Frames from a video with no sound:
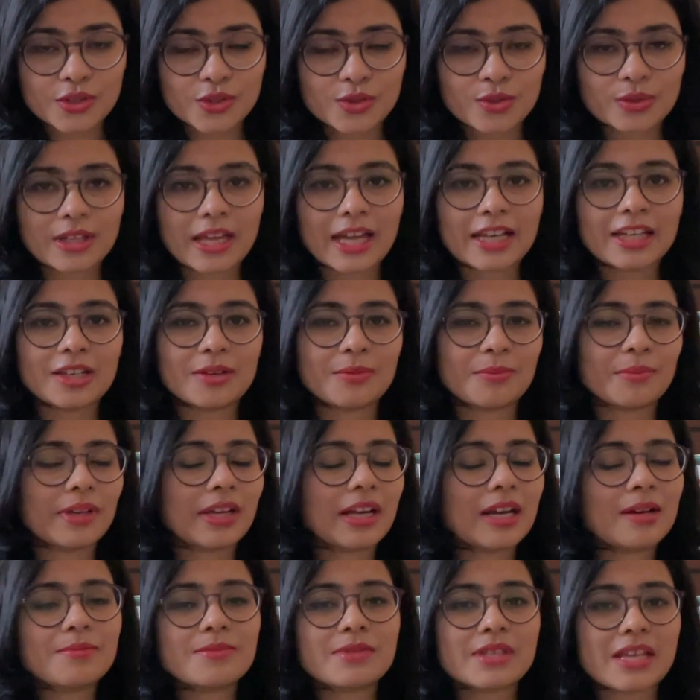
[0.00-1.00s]
so that it
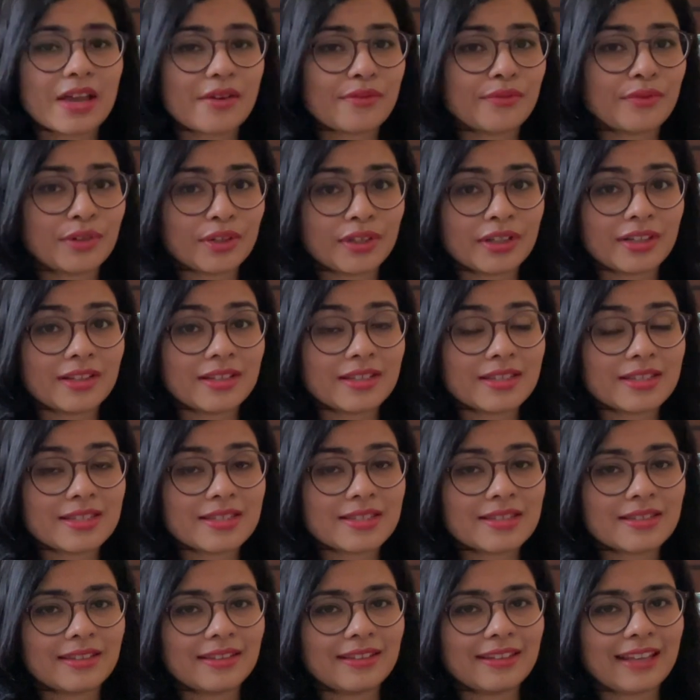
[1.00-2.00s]
becomes
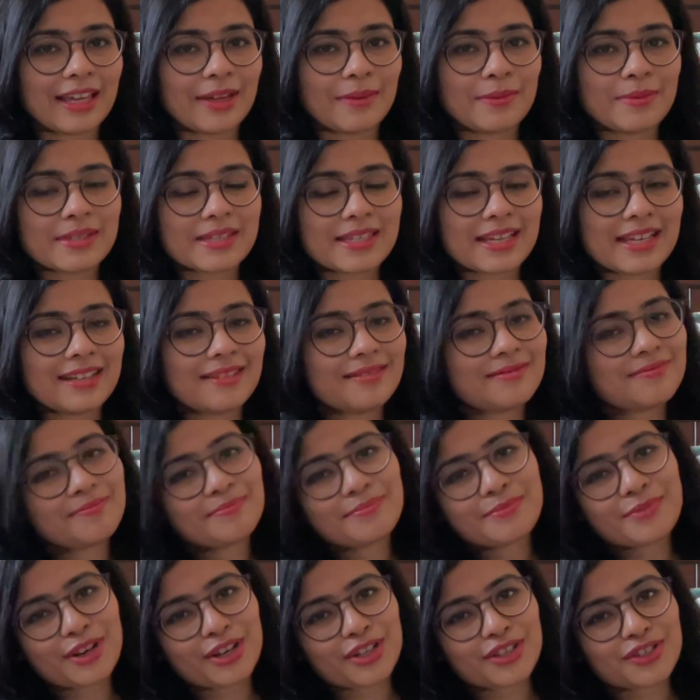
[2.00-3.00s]
effortless, like we said,
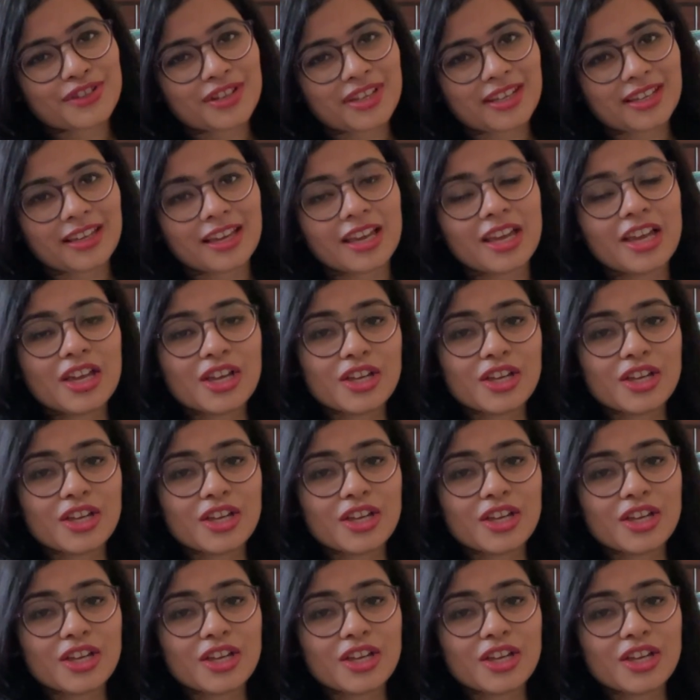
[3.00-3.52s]
brushing.